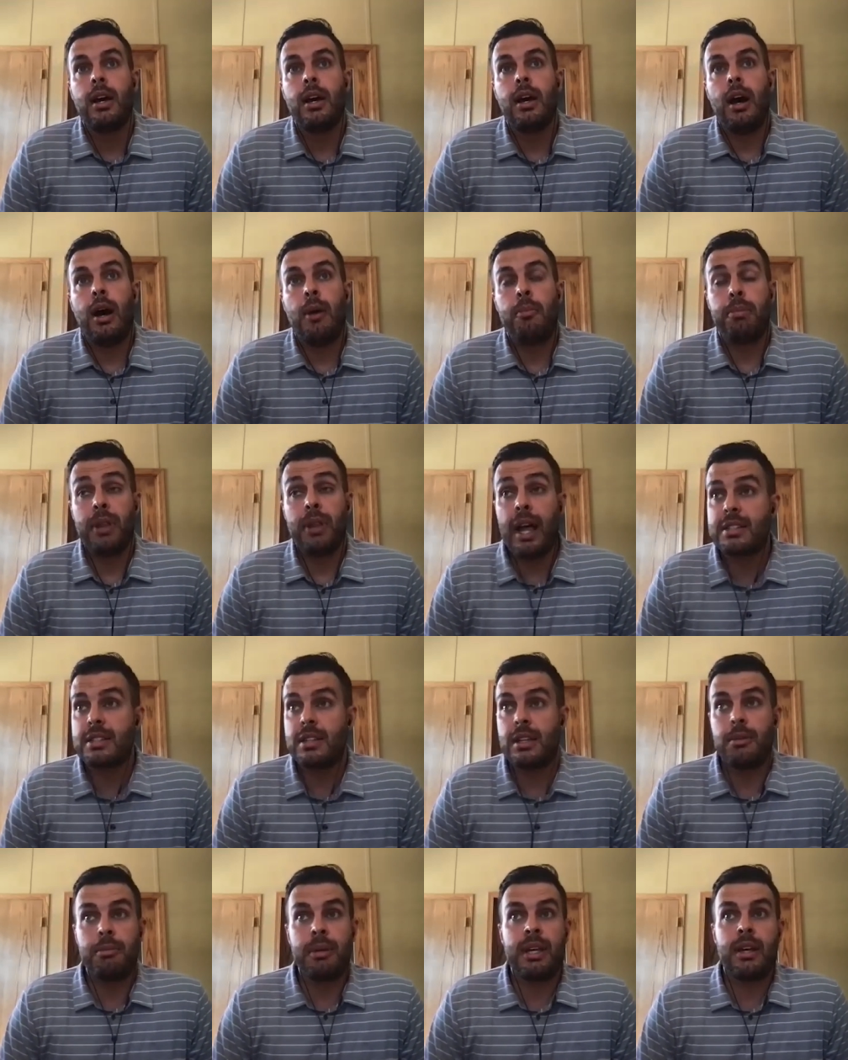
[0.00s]
a uh,
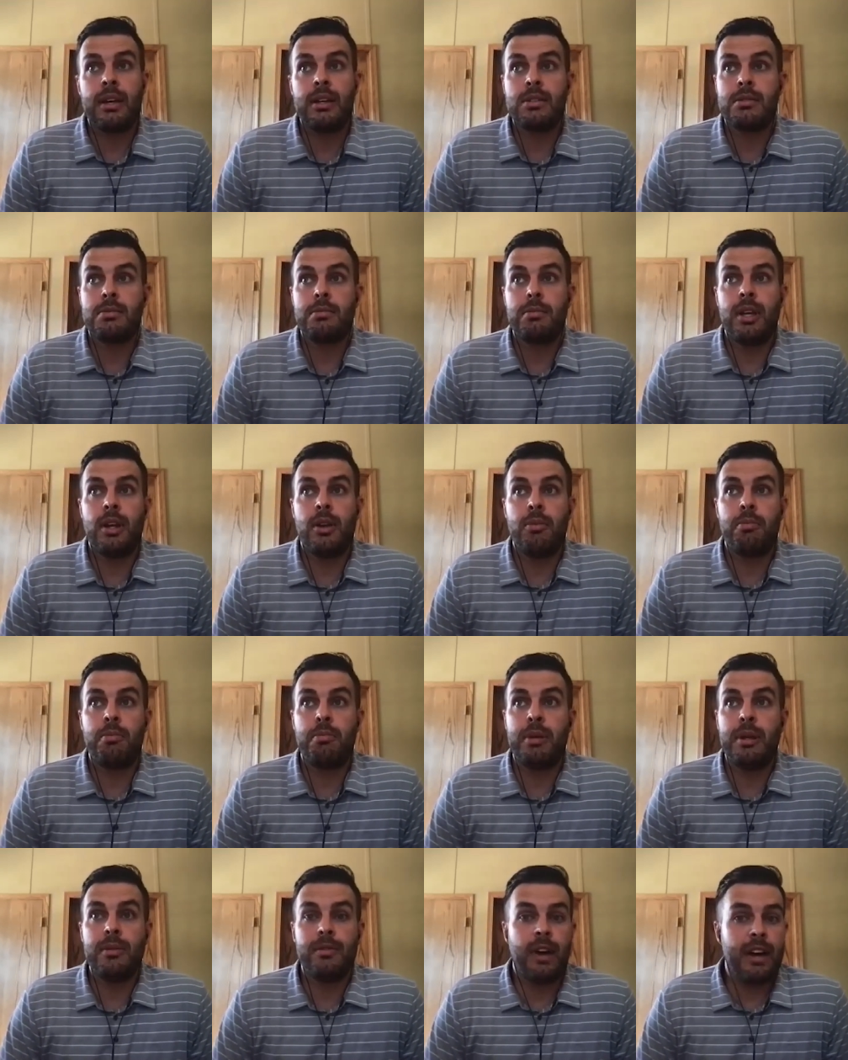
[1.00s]
blessing because you know
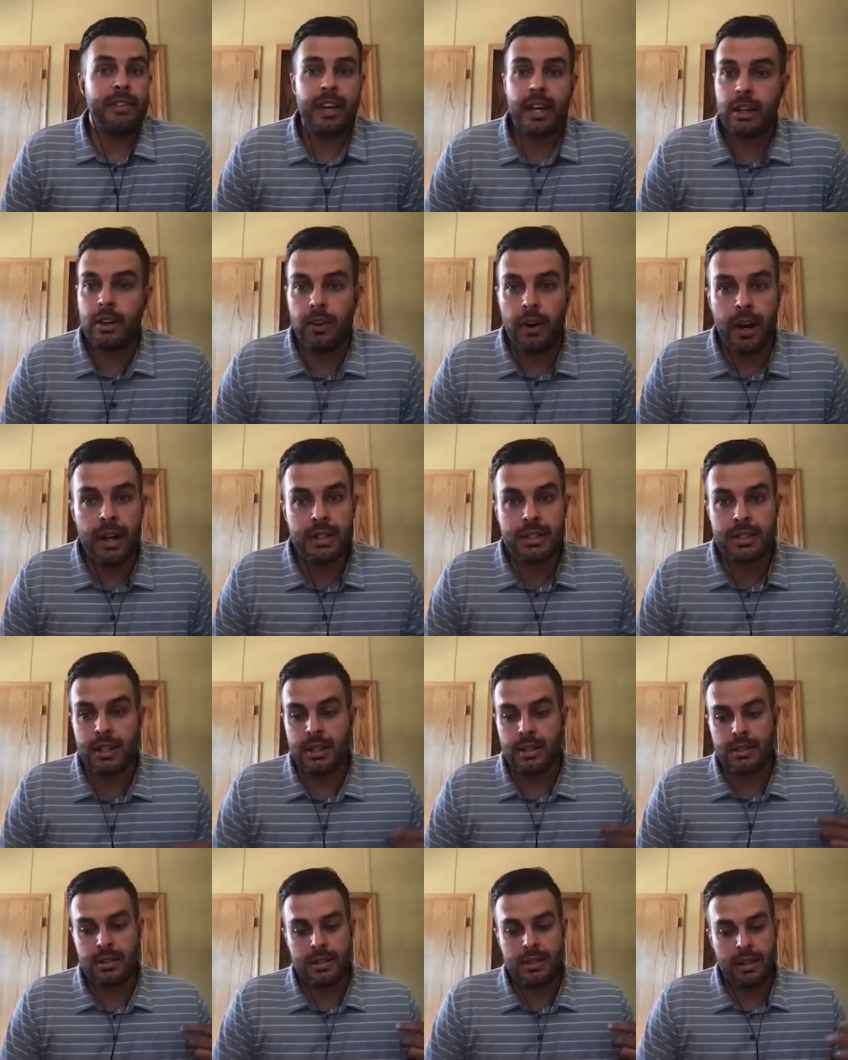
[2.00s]
I've had clients
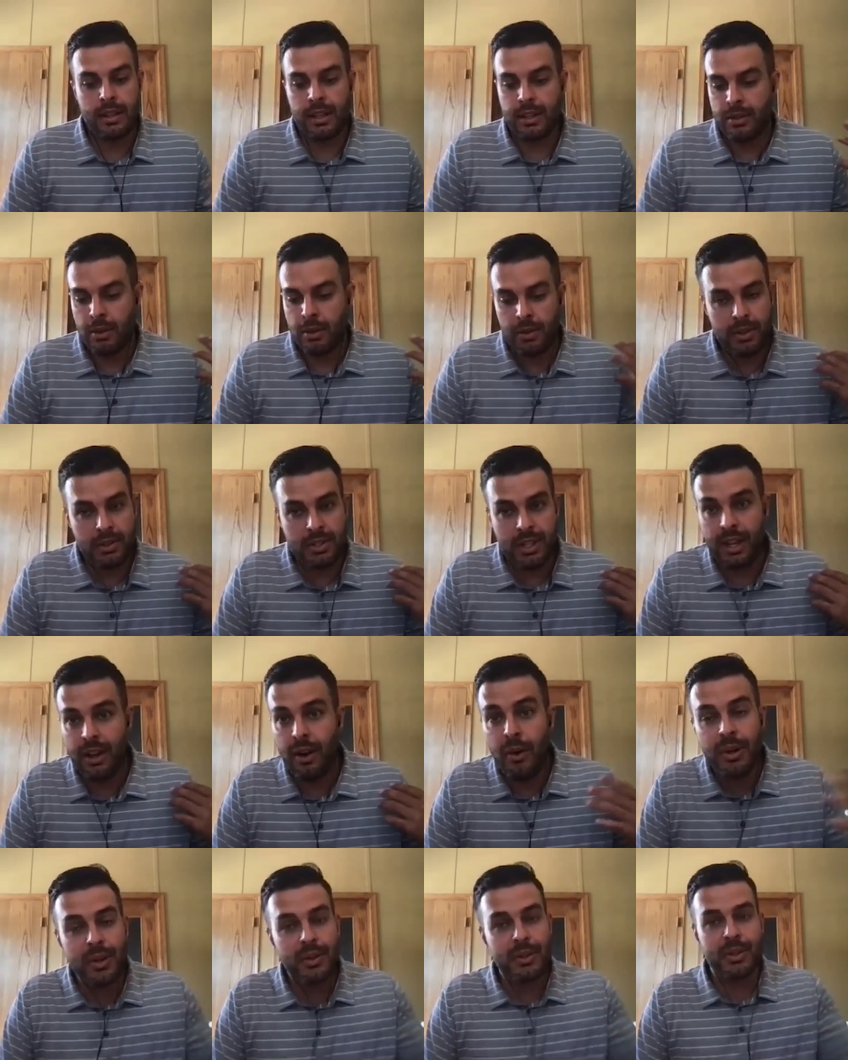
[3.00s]
that you know they'll say, "Hey, oh,
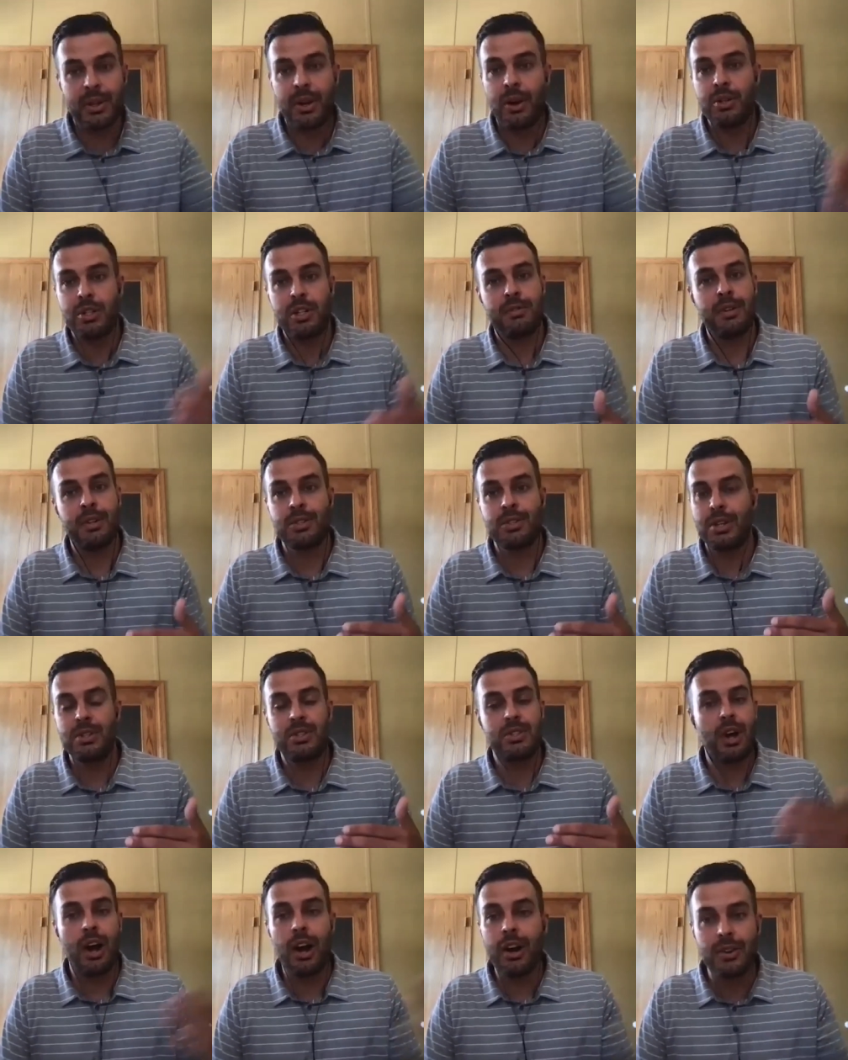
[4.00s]
you're the coach of your son's
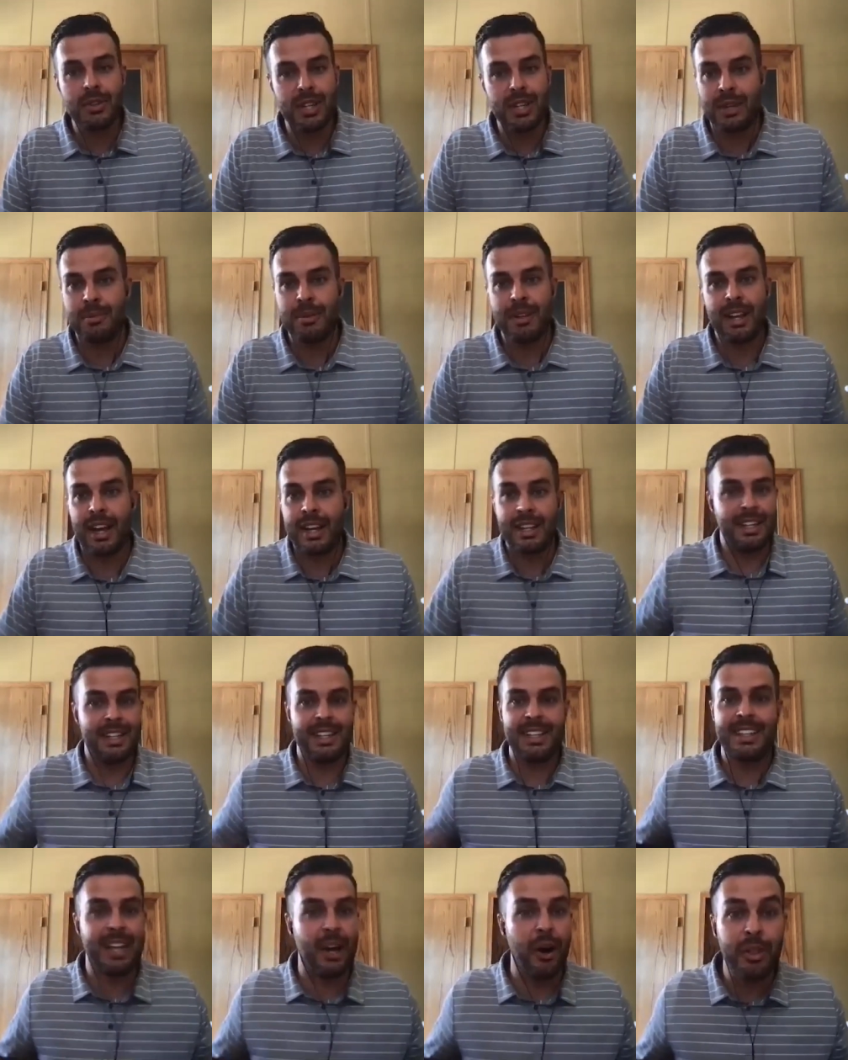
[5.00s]
soccer team," and I
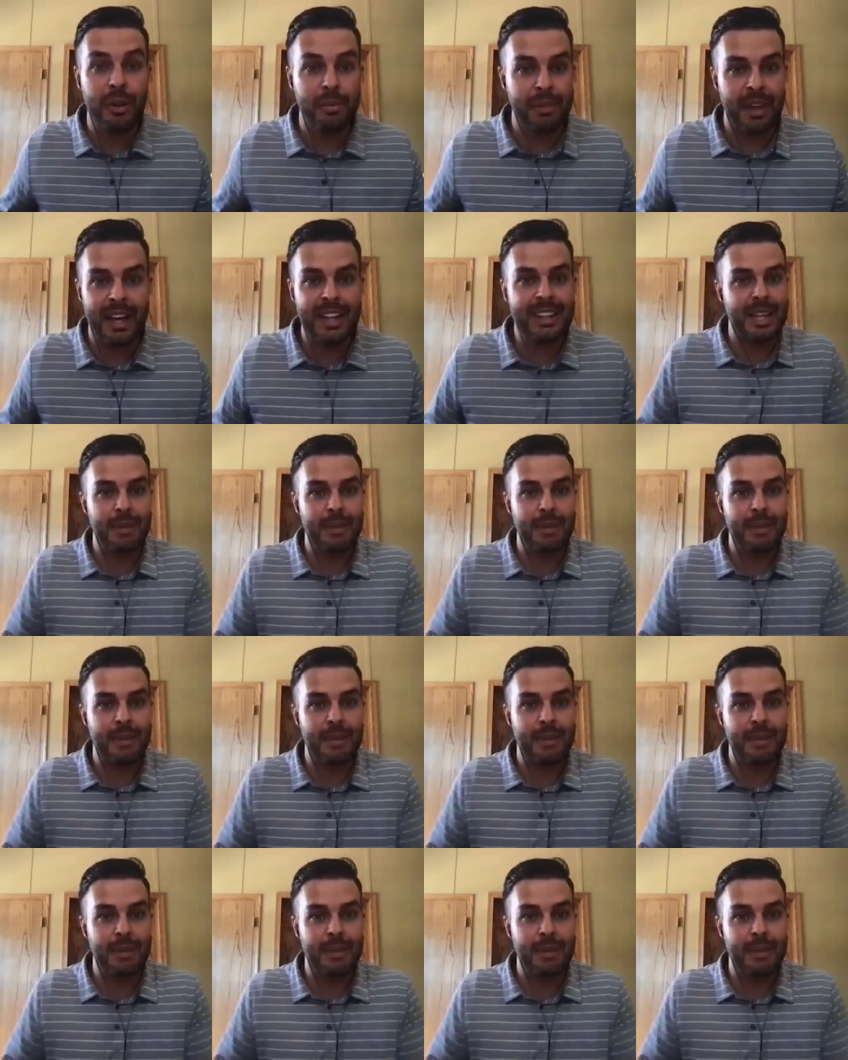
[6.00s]
didn't tell them that.